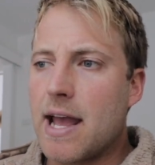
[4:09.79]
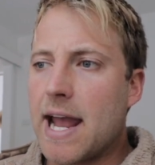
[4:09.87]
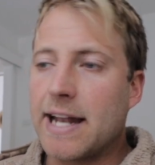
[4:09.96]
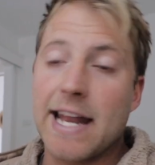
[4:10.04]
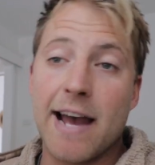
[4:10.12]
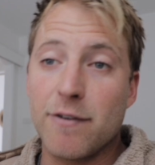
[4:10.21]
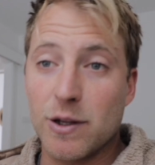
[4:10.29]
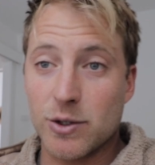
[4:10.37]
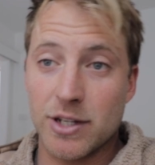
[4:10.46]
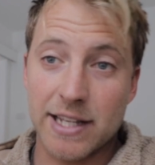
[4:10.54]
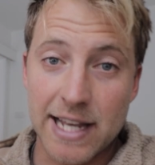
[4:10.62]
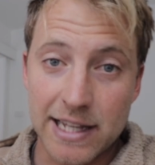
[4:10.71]
and have a look
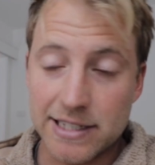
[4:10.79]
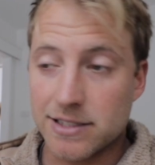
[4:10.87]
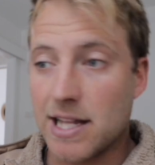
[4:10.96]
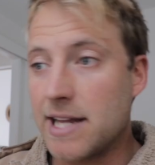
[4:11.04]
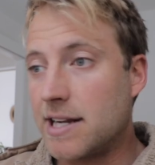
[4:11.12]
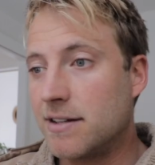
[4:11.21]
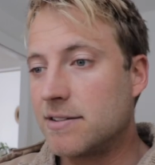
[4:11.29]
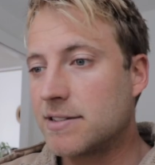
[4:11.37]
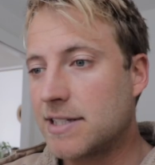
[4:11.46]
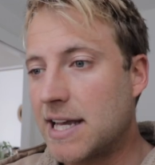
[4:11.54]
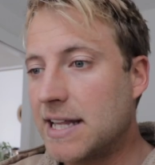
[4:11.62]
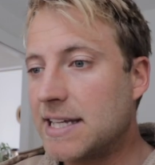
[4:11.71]
at Kelly Slater.
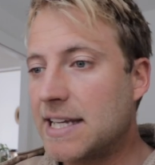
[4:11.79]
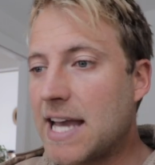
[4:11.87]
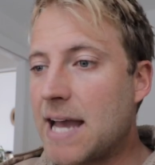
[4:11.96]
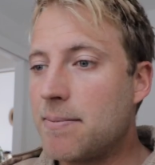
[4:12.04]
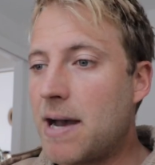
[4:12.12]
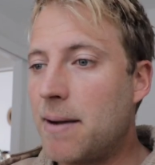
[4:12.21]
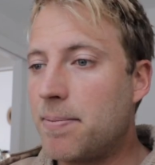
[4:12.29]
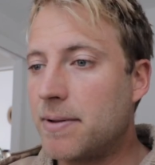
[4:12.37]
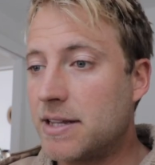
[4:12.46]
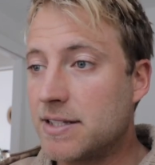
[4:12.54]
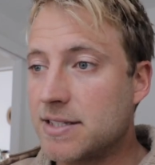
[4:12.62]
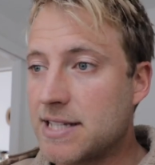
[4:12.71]
Kelly came up,
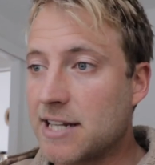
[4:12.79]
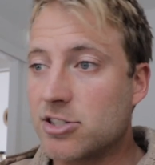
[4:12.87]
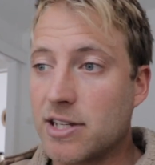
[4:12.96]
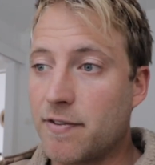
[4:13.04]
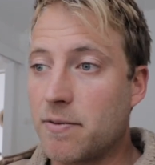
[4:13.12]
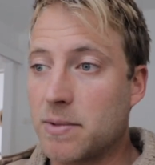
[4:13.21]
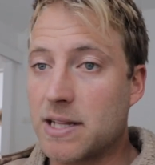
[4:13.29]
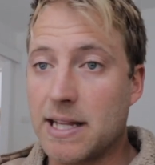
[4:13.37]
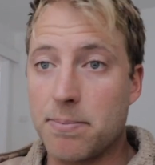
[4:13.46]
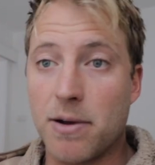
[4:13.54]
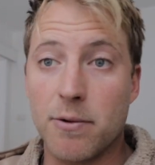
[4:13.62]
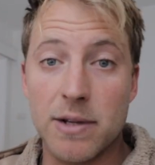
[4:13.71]
this is actually from a
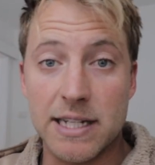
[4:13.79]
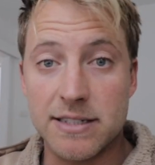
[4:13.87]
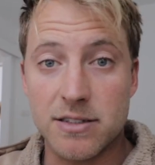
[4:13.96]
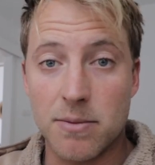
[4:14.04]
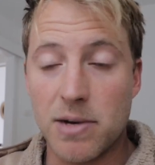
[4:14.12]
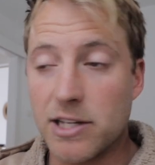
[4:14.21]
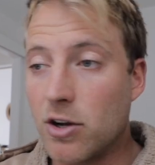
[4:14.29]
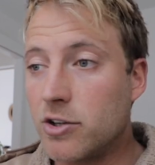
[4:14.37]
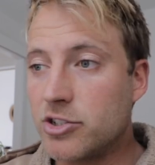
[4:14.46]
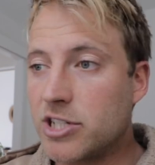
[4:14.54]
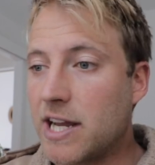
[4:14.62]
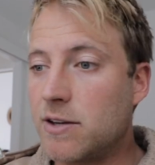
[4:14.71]
clip I released on my
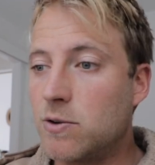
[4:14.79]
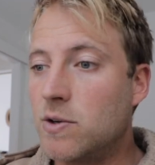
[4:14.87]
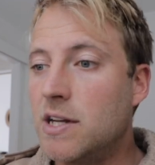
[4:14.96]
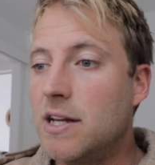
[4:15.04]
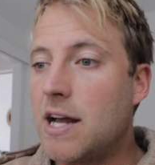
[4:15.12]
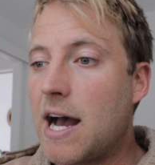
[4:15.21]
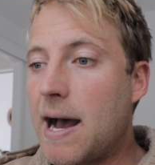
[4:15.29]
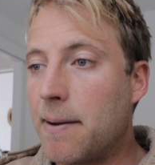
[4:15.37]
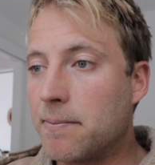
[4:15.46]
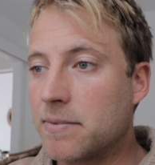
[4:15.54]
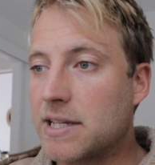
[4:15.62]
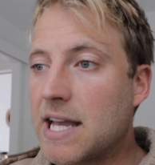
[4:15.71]
own channel.
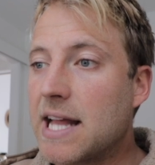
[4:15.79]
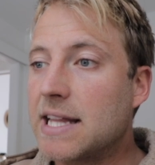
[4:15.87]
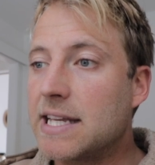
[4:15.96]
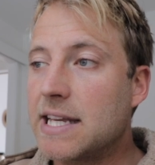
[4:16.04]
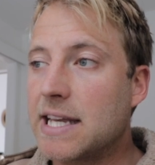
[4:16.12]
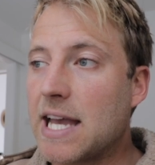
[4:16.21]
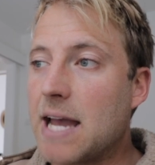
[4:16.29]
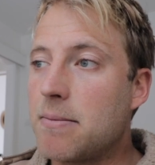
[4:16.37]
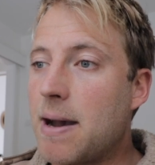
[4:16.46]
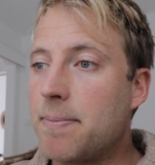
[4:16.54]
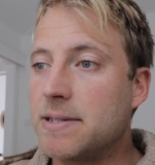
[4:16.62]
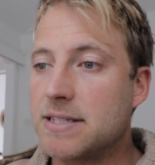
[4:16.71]
Kelly came
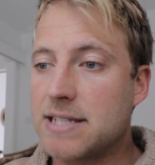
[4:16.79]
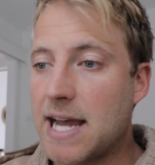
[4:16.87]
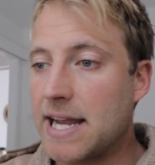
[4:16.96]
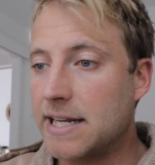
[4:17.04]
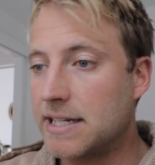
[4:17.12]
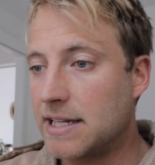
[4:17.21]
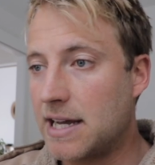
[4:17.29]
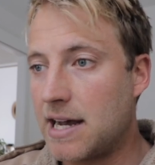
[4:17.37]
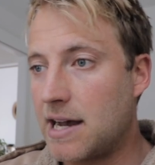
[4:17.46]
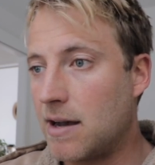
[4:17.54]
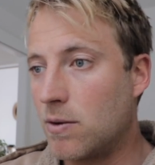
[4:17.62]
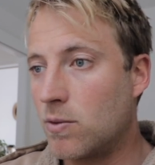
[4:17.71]
up and stayed
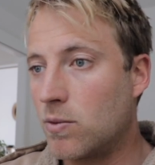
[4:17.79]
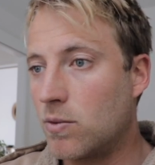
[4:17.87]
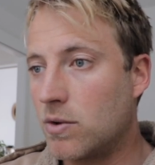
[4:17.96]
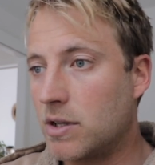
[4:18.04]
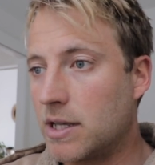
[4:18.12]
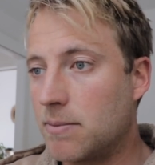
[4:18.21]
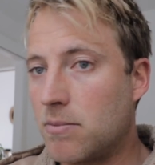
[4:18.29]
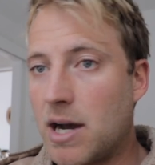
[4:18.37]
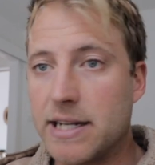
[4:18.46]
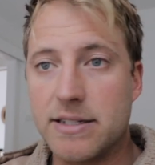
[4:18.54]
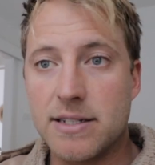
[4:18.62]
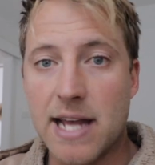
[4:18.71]
in
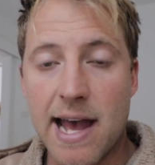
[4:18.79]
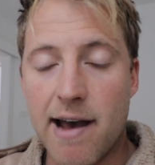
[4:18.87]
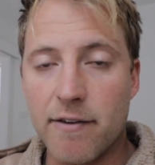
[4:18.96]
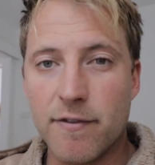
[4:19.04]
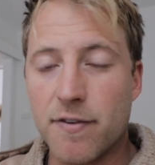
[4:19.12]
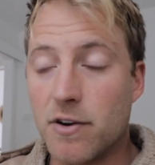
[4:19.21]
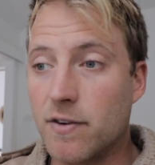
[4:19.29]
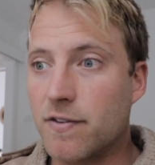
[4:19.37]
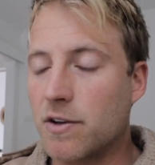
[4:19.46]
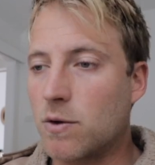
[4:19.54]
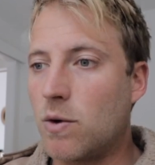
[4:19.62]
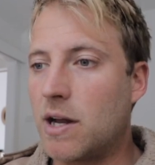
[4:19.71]
my town for
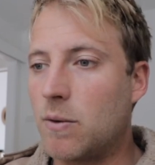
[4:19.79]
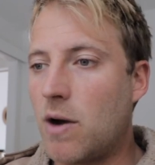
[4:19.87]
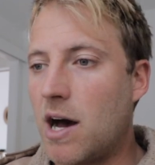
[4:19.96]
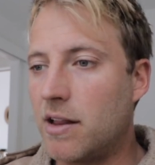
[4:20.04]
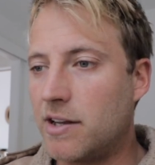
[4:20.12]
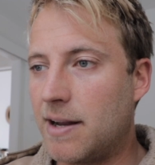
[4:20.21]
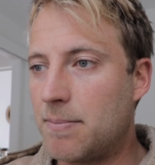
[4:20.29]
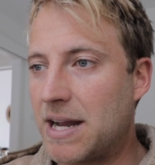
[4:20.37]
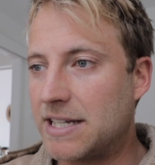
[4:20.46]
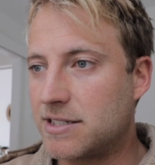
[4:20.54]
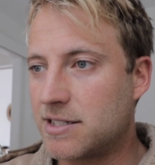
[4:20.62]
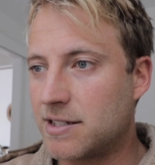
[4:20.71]
quite a while, and I
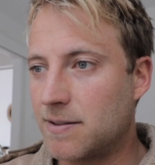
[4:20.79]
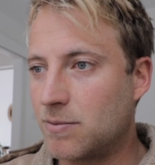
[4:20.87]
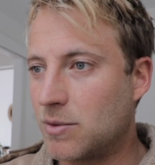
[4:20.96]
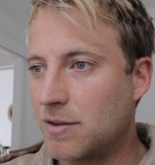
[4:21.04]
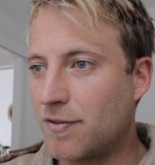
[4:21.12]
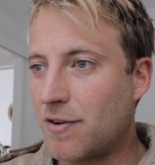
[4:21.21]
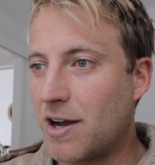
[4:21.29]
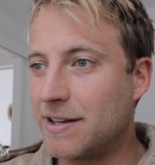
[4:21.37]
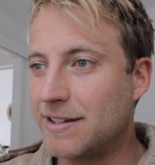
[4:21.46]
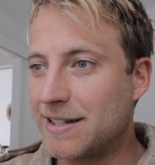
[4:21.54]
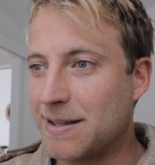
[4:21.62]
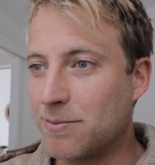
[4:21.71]
managed to
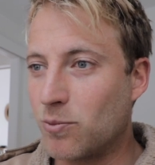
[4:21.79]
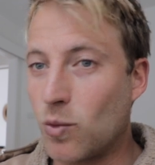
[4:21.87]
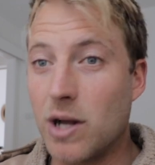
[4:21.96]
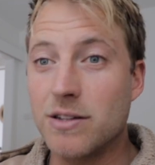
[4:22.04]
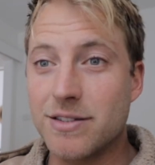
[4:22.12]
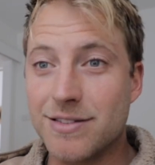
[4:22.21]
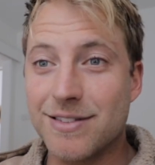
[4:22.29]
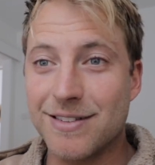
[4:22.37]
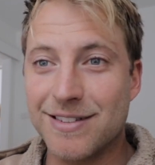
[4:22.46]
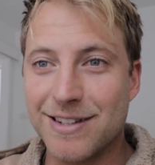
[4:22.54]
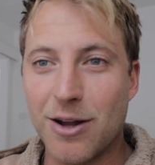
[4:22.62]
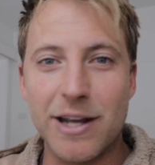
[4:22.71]
find him once.
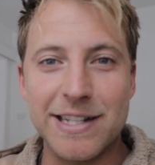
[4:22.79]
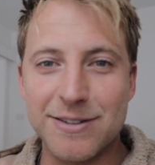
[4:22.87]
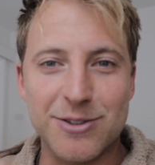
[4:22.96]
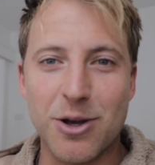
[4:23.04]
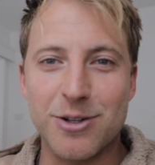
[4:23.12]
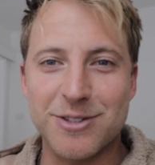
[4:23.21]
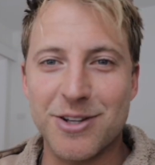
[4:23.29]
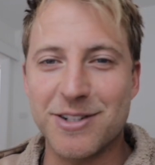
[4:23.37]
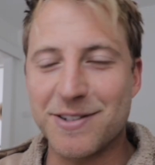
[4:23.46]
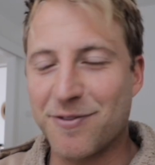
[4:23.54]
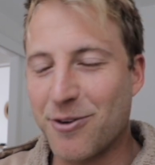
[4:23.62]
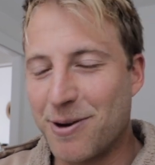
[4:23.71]
No, I didn't go
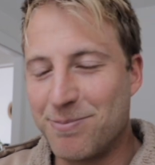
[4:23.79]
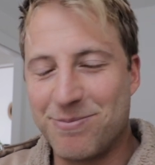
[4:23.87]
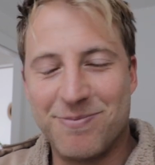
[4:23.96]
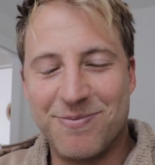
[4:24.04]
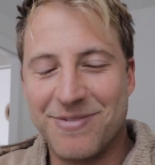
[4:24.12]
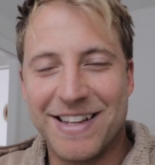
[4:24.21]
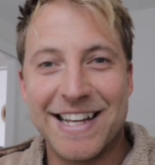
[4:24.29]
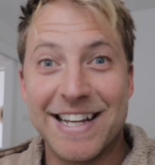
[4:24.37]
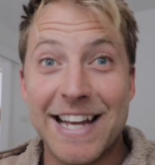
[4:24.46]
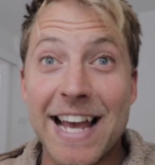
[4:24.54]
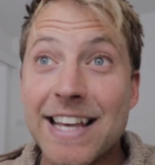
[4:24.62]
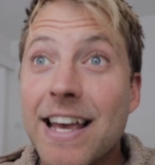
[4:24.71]
searching for him. Hey,